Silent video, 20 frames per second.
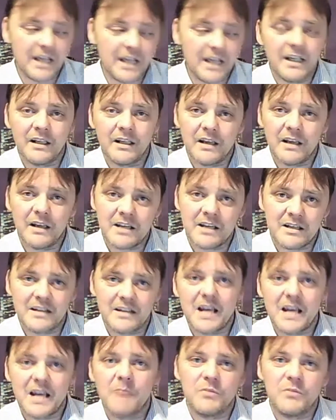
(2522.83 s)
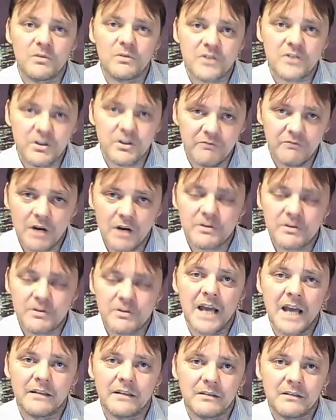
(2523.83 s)
as an example to Roseanne,
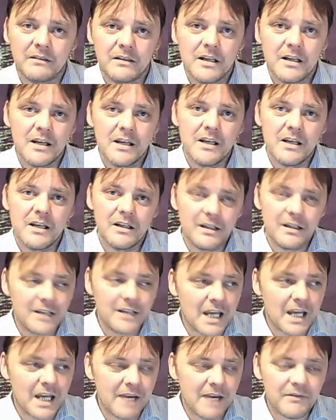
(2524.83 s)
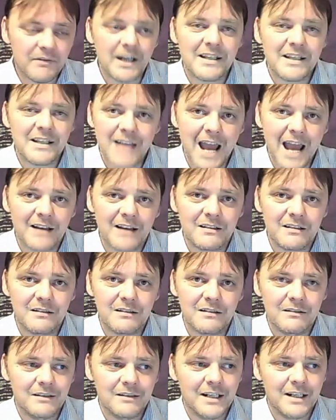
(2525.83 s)
if they attacked
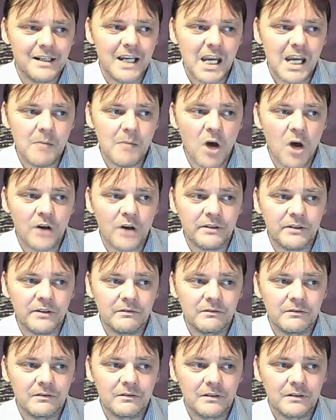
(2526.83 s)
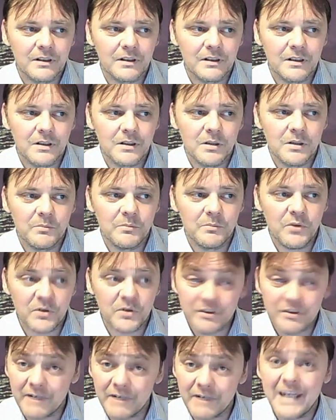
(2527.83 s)
him on Puerto
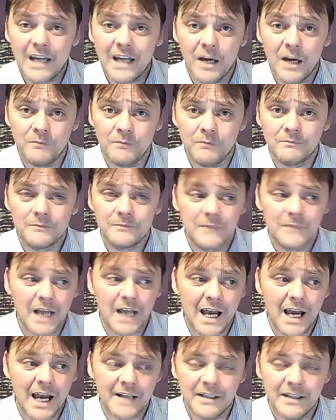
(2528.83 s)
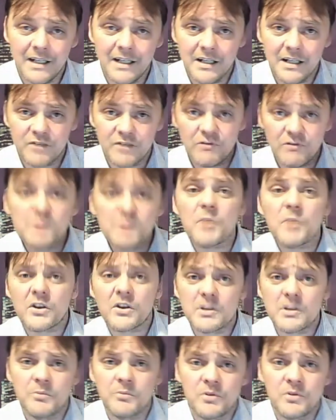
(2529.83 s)
Rico and his response to
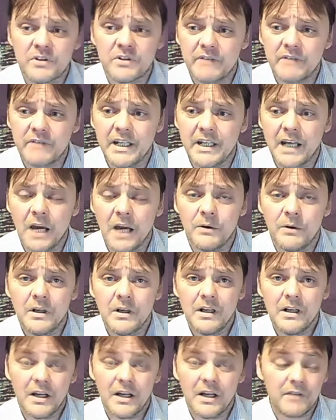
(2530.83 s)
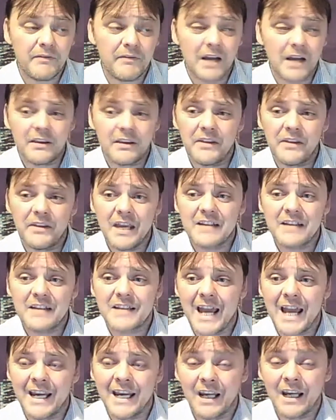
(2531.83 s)
Puerto Rico, and the fact that they're saying
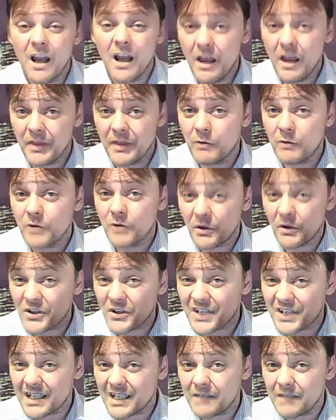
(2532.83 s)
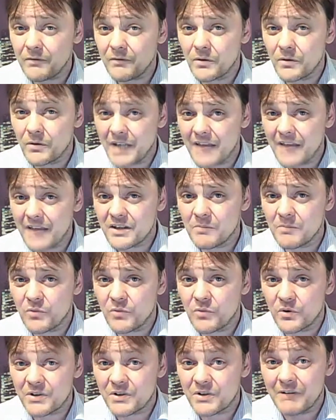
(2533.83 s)
there were only 64 deaths in Puerto
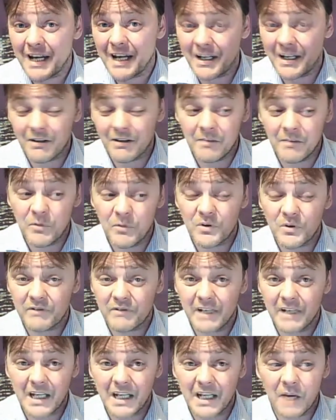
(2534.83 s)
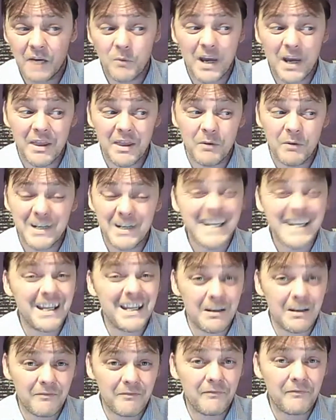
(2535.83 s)
Rico where there were nearly
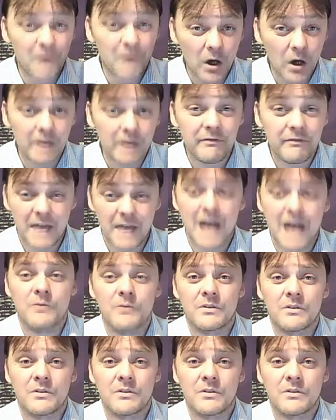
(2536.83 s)
5,000.